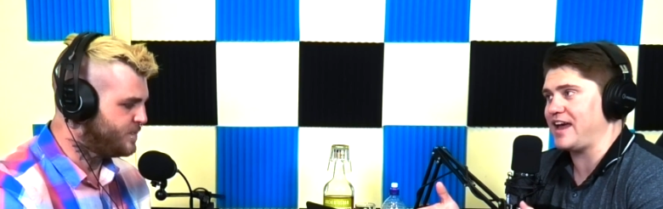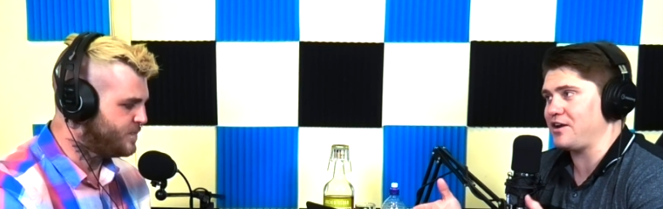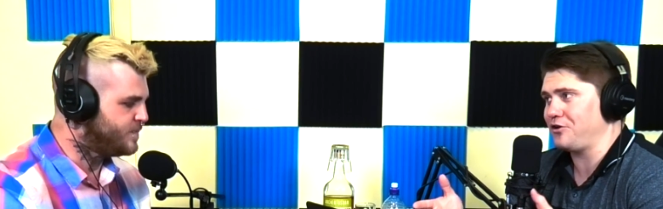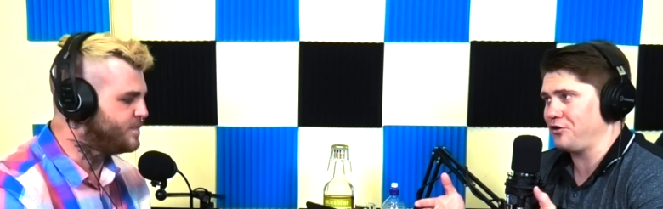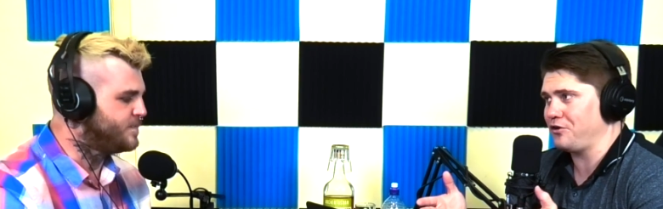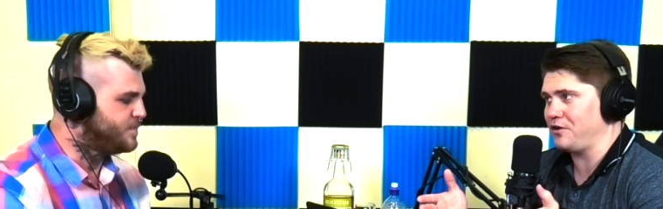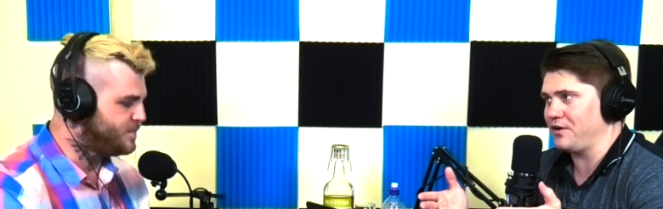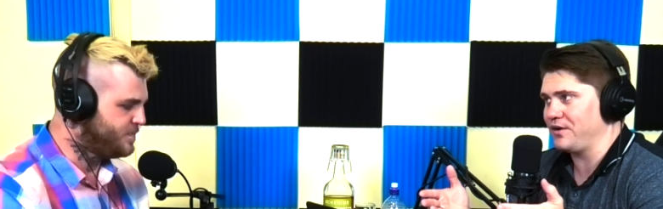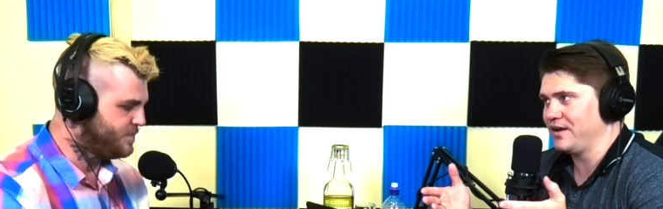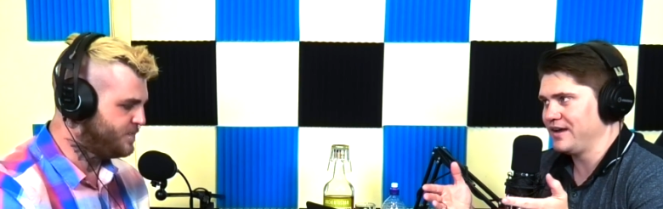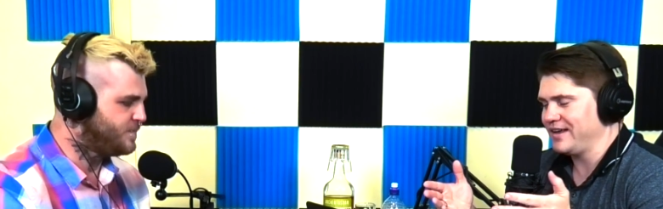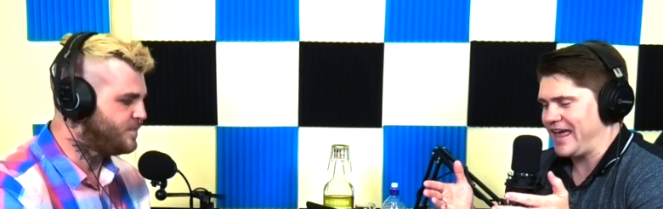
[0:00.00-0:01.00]
Speaker 1: and her.
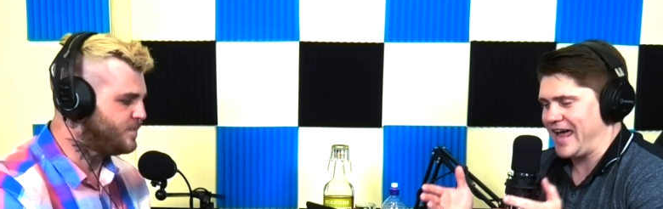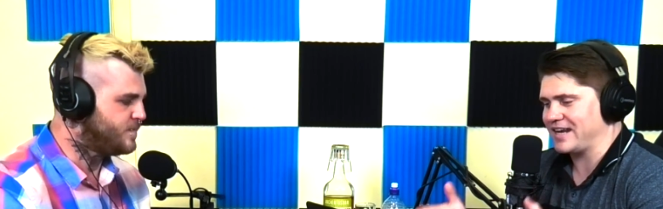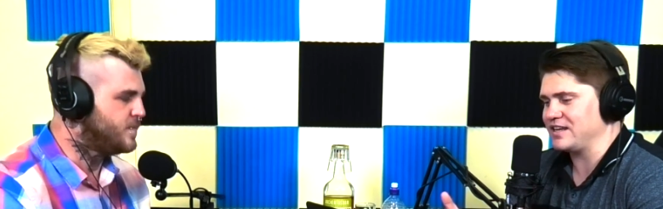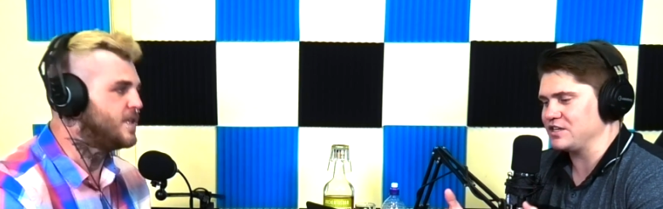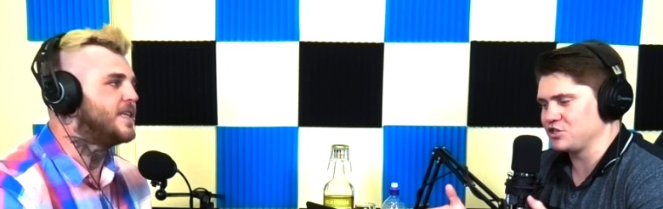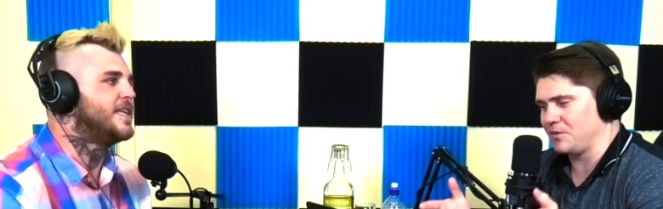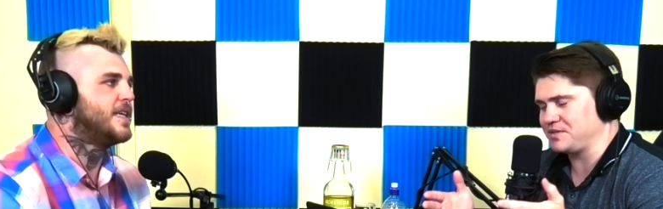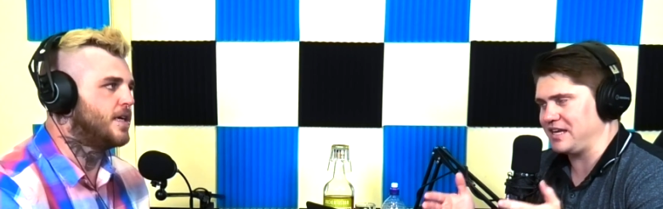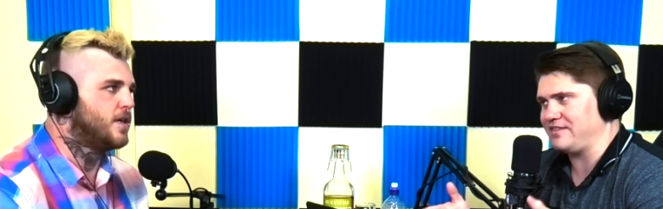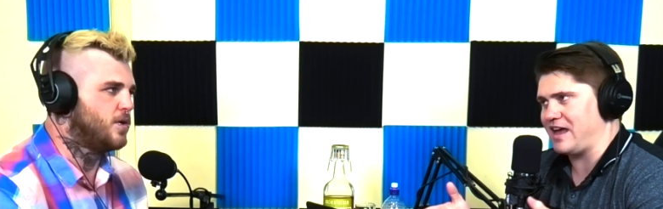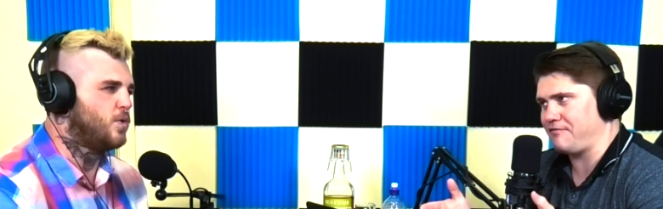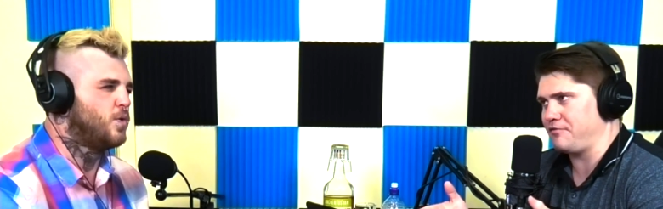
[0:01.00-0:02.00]
Mm acting chops in
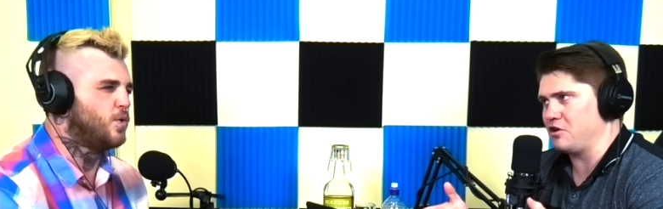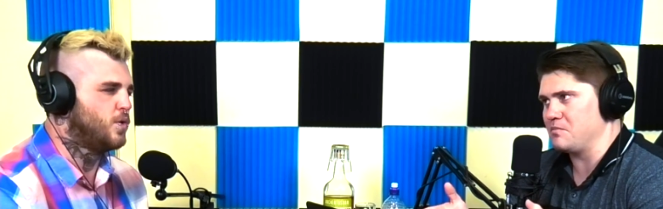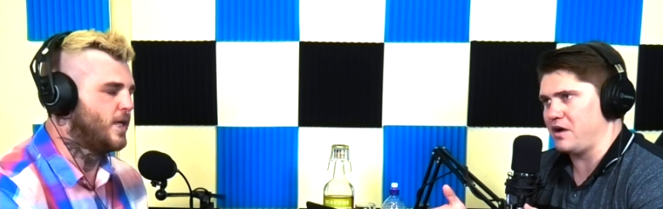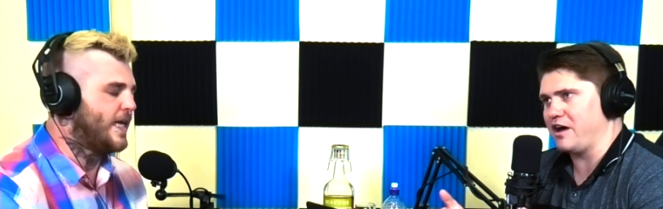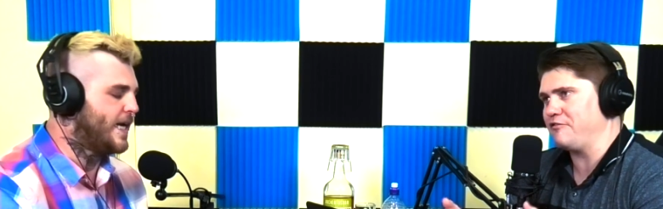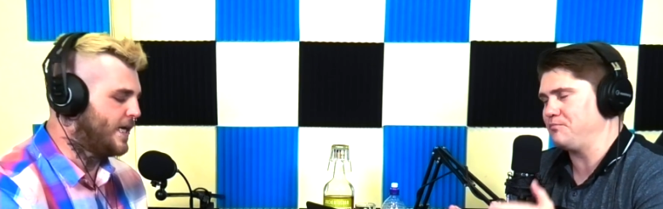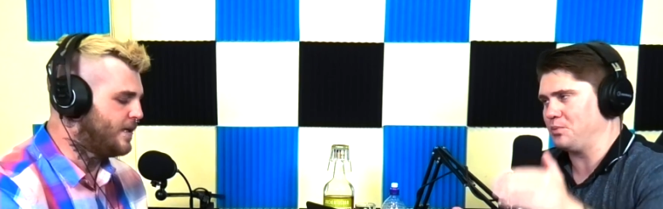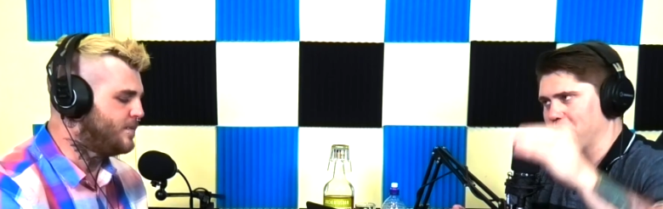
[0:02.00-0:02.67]
that film. Yeah. I've